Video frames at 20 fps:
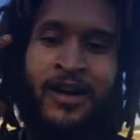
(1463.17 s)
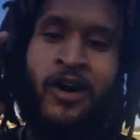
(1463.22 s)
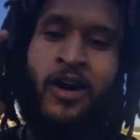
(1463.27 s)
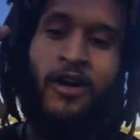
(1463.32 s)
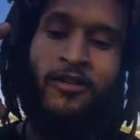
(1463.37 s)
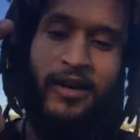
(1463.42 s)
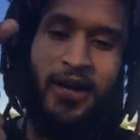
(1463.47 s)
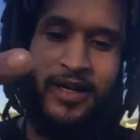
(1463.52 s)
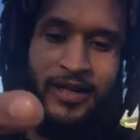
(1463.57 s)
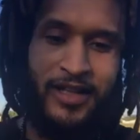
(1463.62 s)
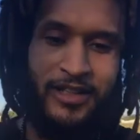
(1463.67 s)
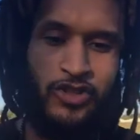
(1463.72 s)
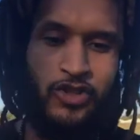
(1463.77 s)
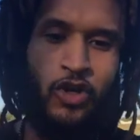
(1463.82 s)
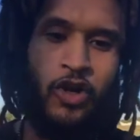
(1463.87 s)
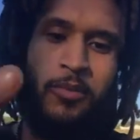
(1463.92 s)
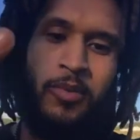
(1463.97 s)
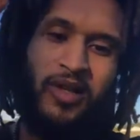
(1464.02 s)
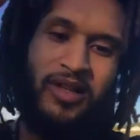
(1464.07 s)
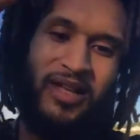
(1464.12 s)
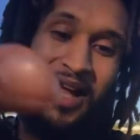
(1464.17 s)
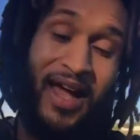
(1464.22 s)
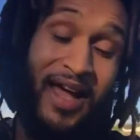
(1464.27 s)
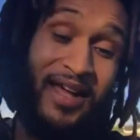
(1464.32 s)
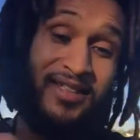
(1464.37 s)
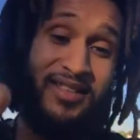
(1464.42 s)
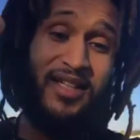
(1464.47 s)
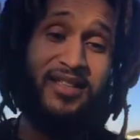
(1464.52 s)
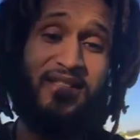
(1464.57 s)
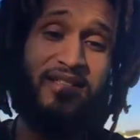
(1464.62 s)
all right, let's talk about the
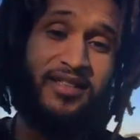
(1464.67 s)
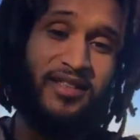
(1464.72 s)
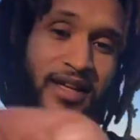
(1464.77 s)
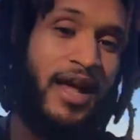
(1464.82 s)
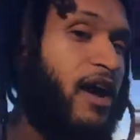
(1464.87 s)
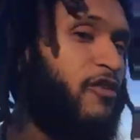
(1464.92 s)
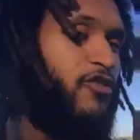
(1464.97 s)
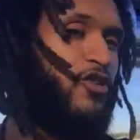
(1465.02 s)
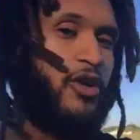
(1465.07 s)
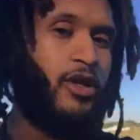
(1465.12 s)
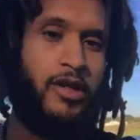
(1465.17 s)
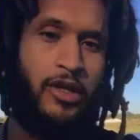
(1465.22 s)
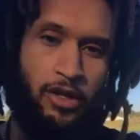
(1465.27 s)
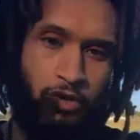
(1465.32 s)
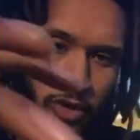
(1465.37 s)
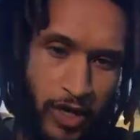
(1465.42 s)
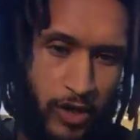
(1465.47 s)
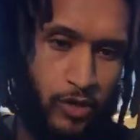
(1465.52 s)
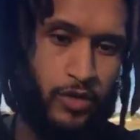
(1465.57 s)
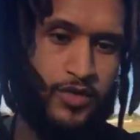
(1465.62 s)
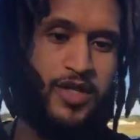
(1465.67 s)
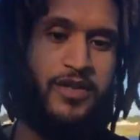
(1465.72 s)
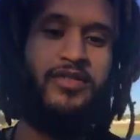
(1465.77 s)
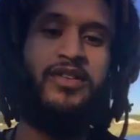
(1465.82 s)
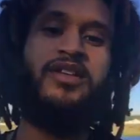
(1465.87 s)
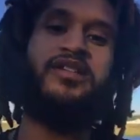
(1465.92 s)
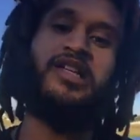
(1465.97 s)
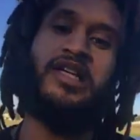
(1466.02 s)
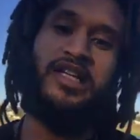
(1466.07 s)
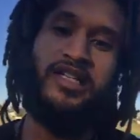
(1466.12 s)
ancestors in Africa, the cradle of
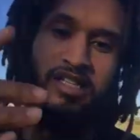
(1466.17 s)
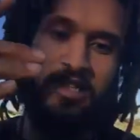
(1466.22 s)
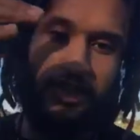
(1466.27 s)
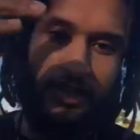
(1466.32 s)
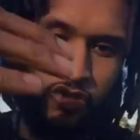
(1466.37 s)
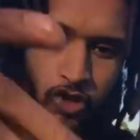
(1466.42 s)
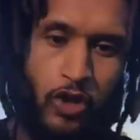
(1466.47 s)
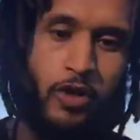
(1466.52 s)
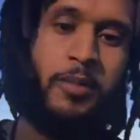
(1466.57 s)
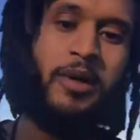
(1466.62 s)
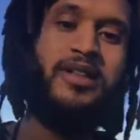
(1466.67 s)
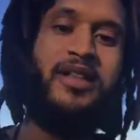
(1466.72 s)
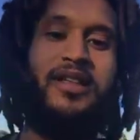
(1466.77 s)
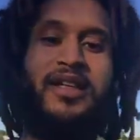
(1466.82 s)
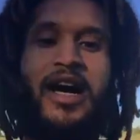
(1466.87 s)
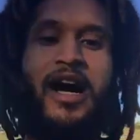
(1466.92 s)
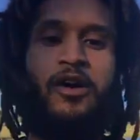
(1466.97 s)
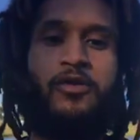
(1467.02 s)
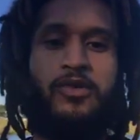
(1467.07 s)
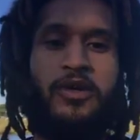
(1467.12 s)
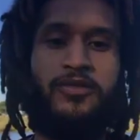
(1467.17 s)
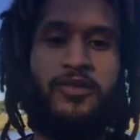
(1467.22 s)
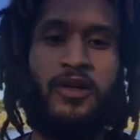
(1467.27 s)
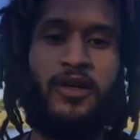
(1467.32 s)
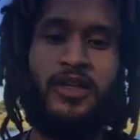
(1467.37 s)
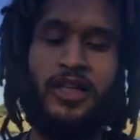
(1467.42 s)
civilization. Let's talk about the Nile River.